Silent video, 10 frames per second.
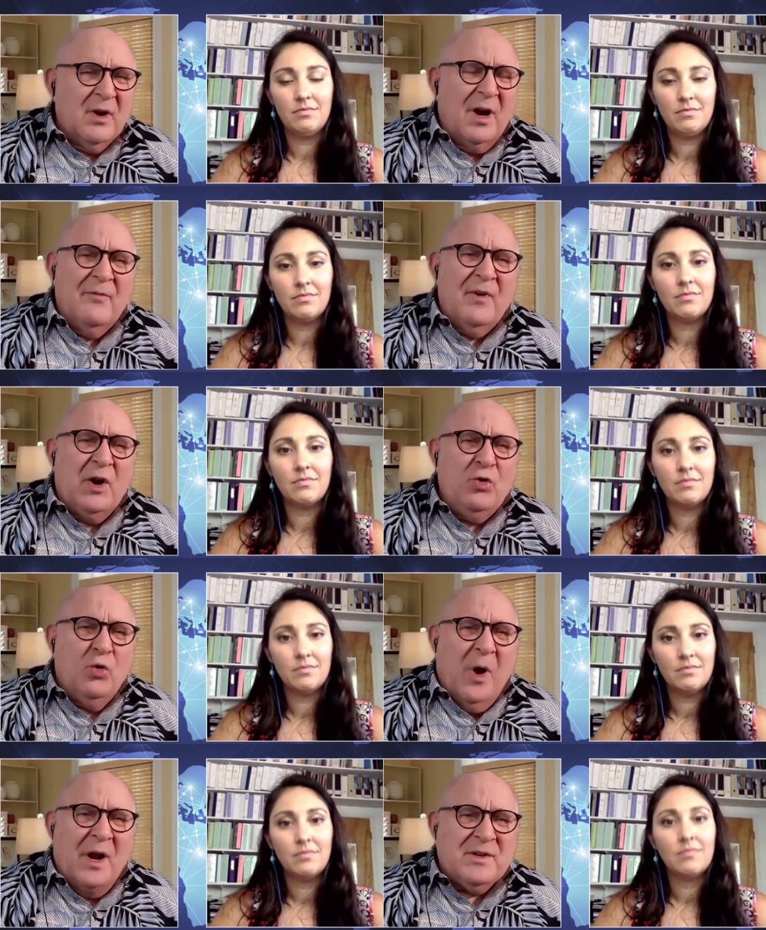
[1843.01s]
Speaker 1: kind of in a
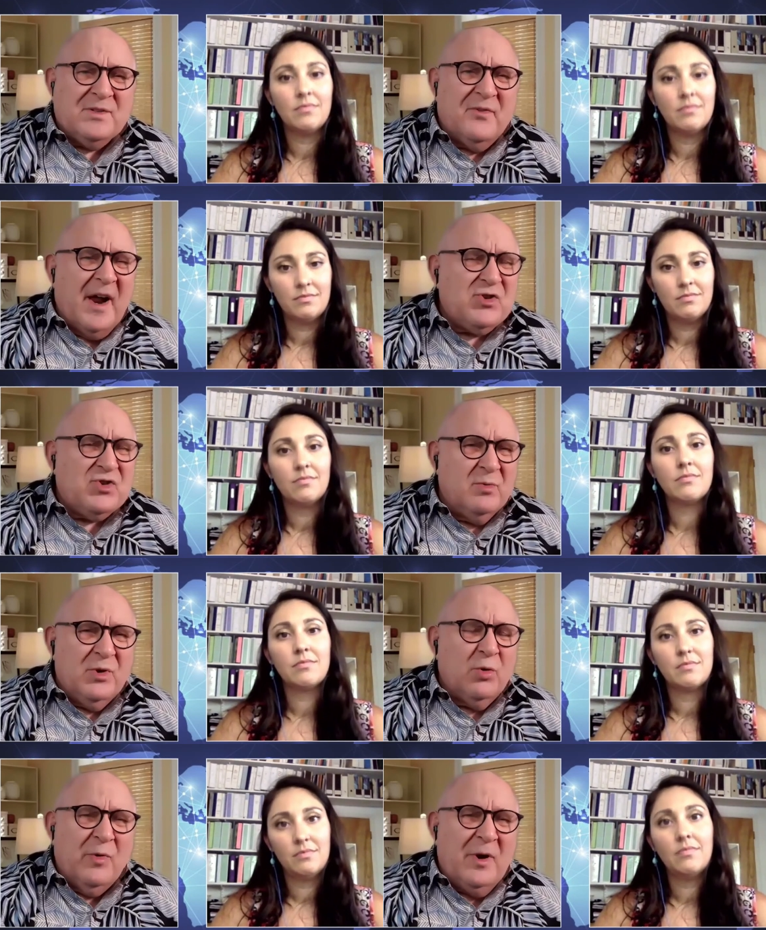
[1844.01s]
nuanced fashion.
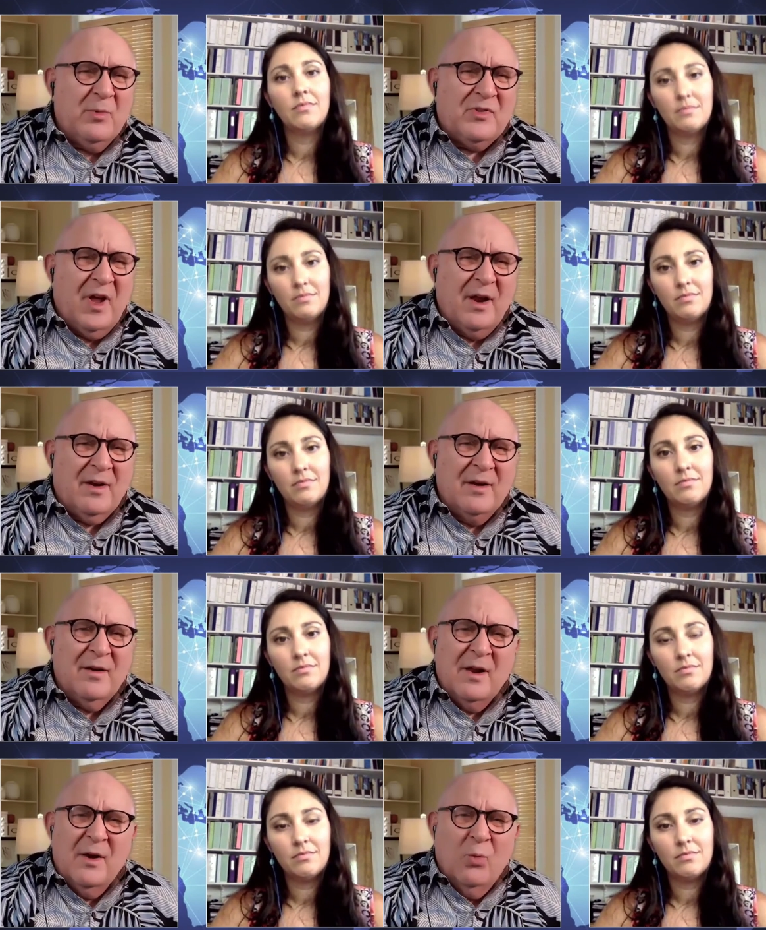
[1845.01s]
Do you agree with that?
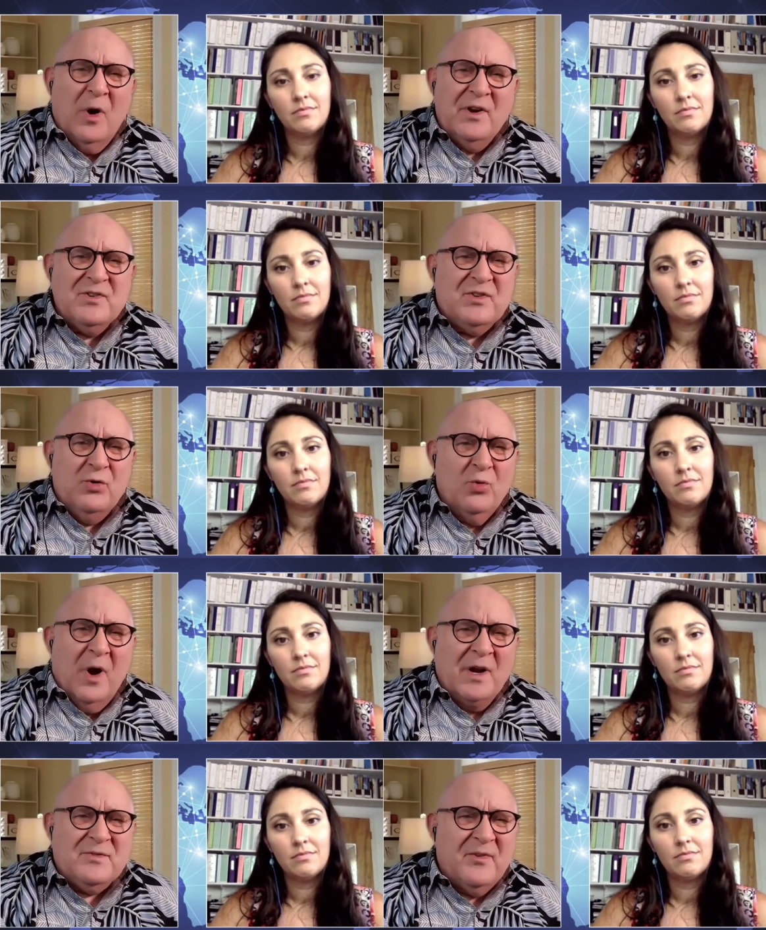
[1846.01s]
And what is the
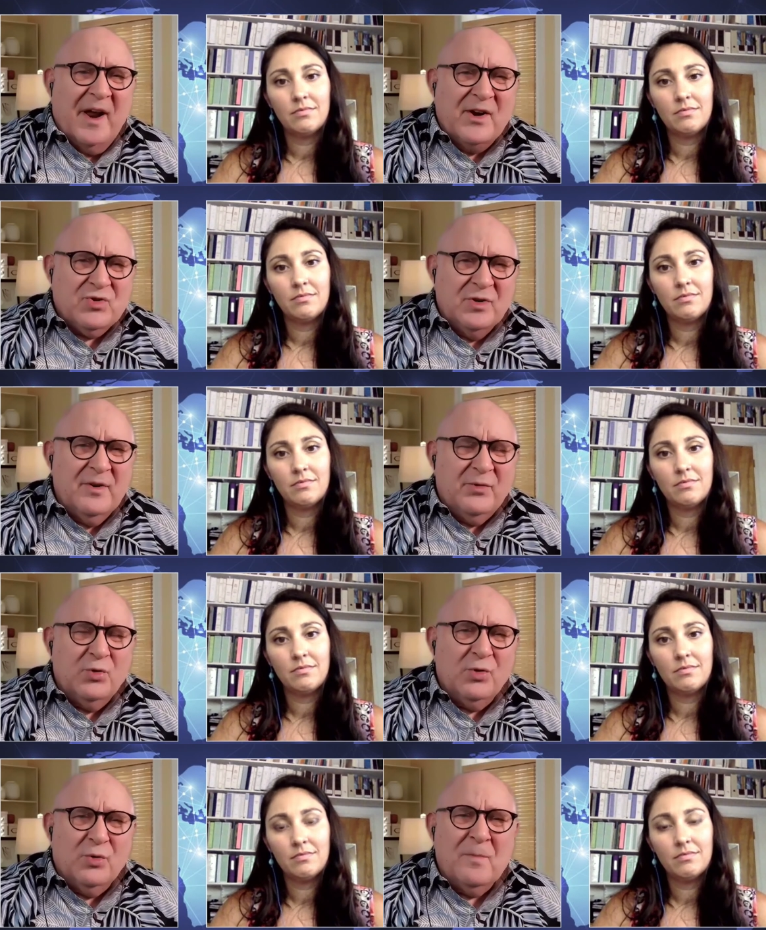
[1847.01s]
nuanced fashion if you
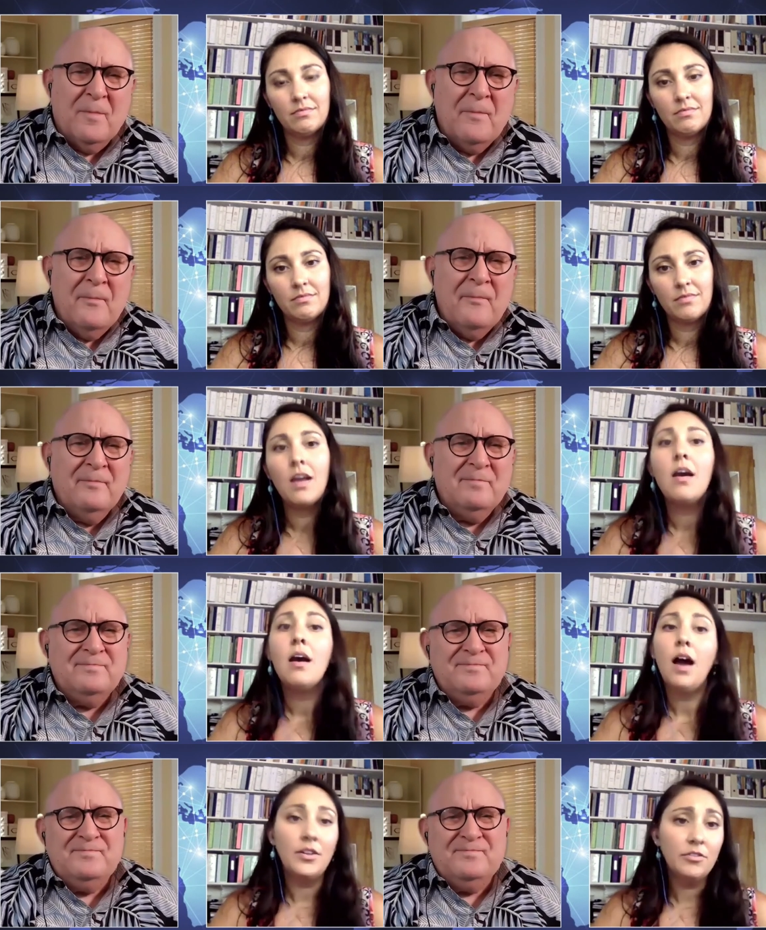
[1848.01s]
do?
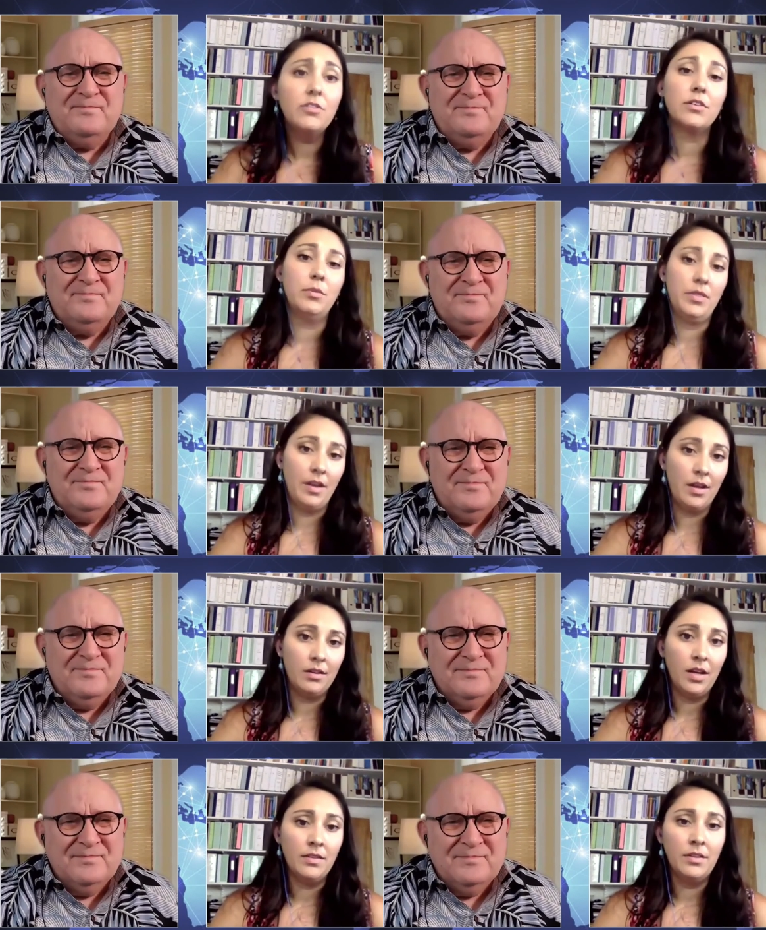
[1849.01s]
Speaker 2: I do agree with that.
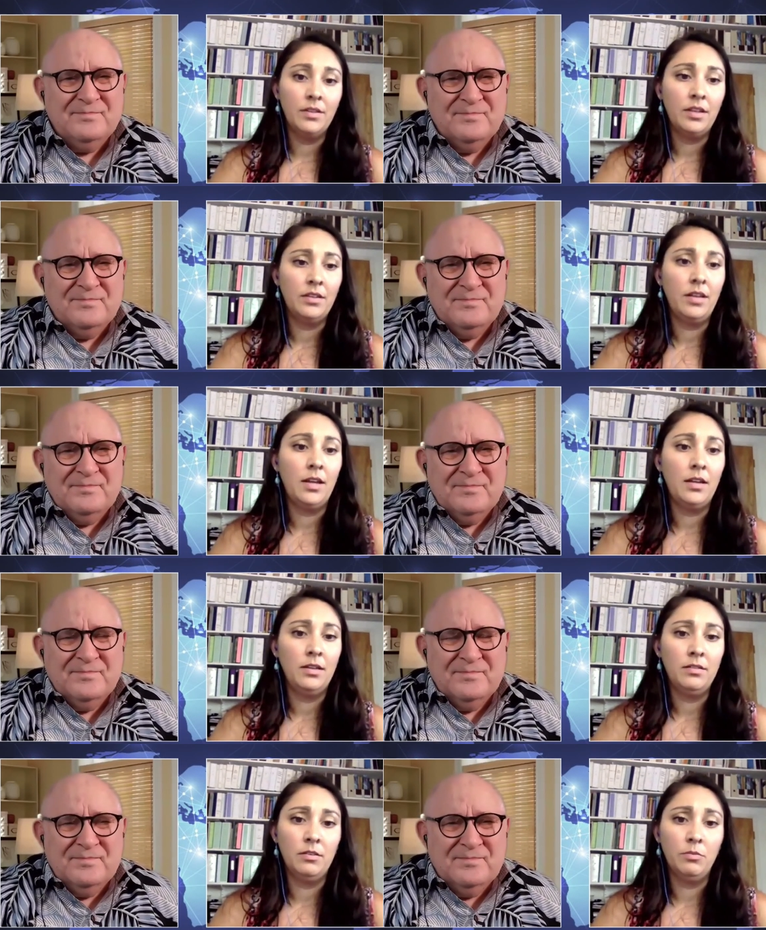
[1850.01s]
I think that that
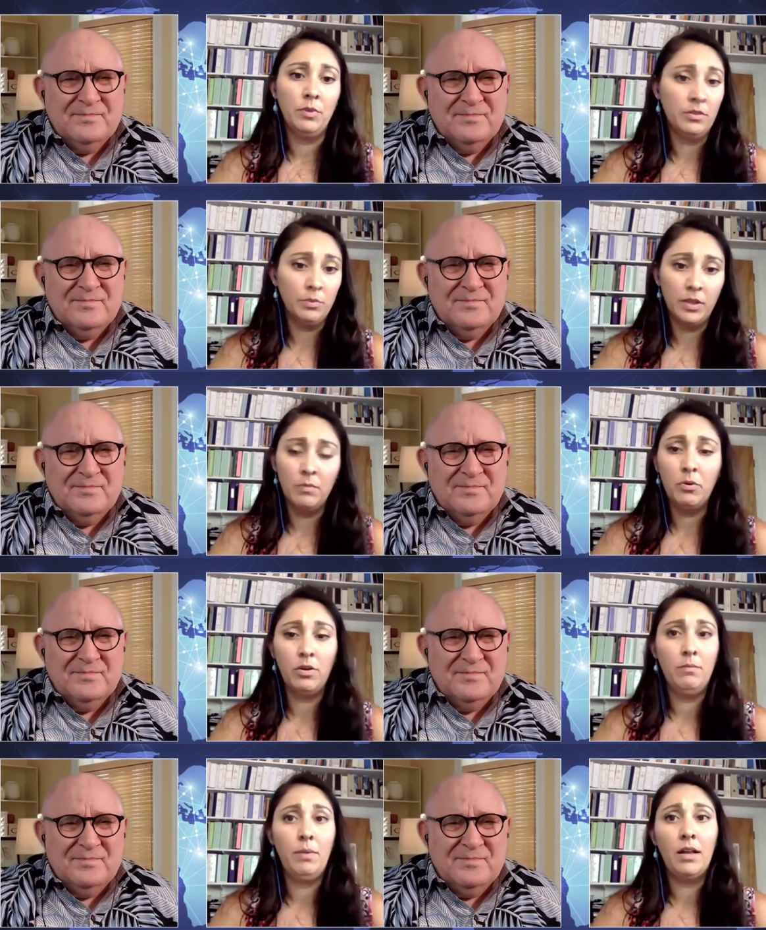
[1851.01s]
is a it's a really
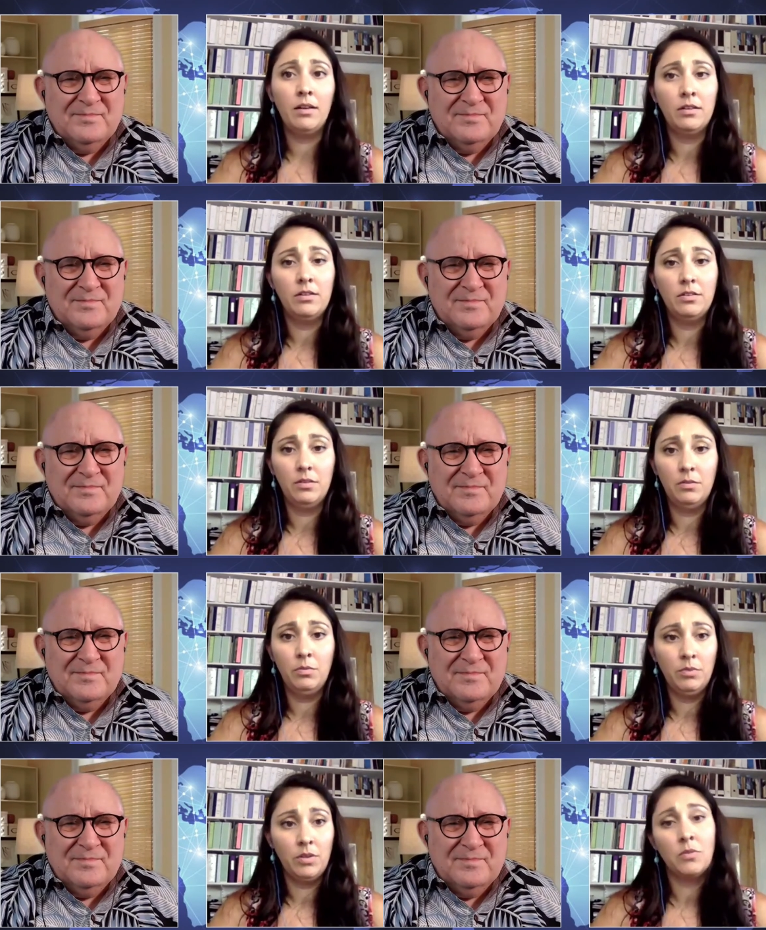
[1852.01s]
important balance.
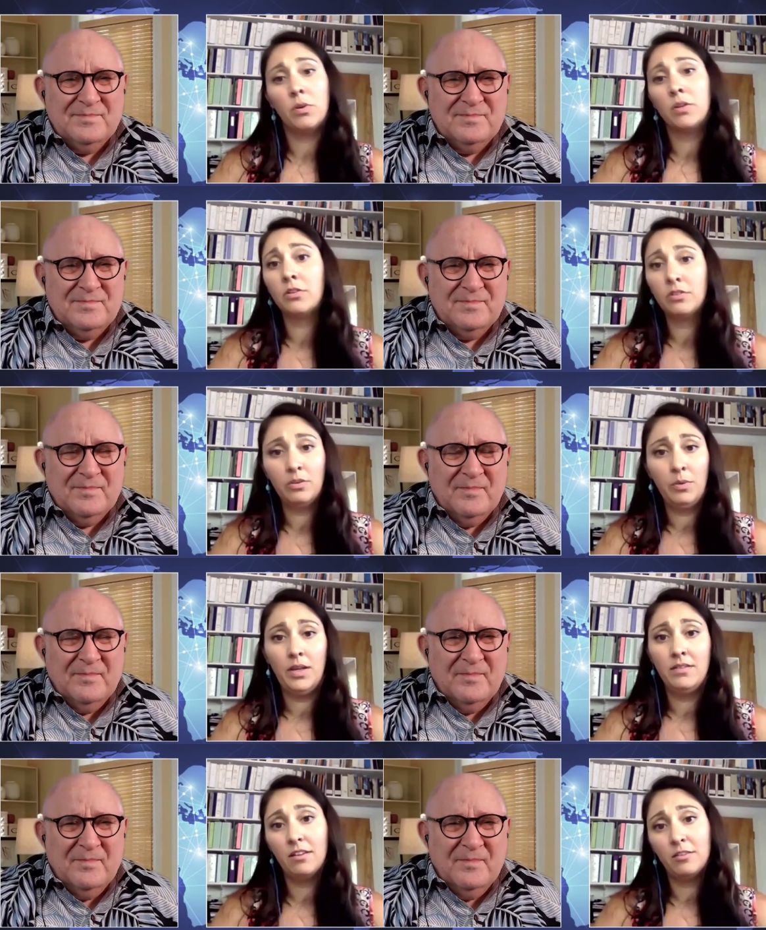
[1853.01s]
The world looks the way
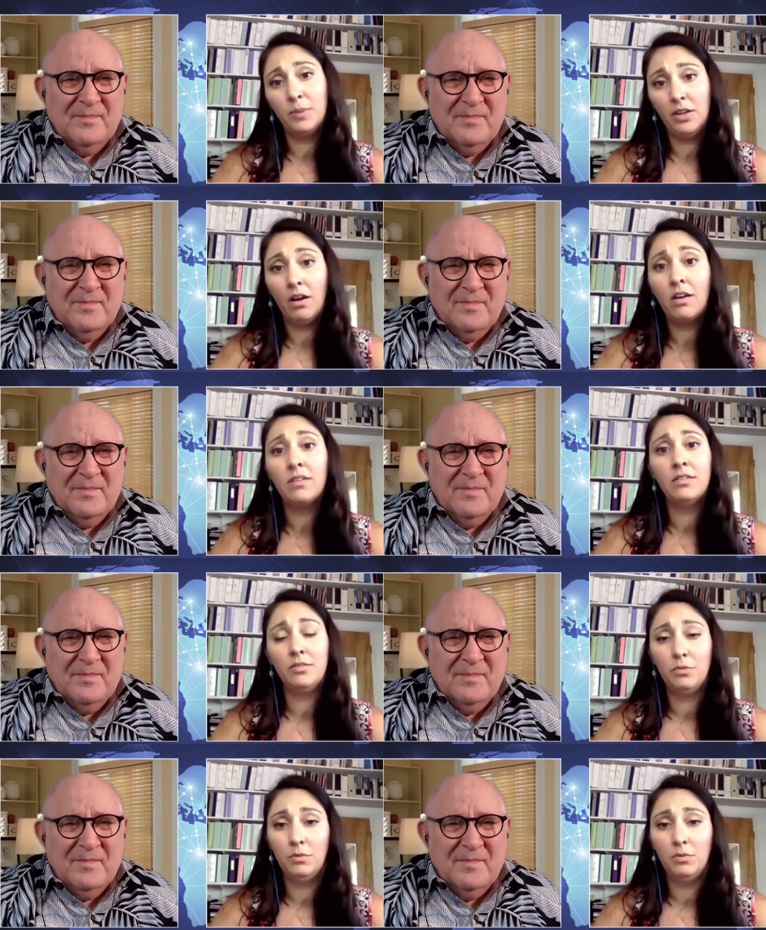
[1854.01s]
it does because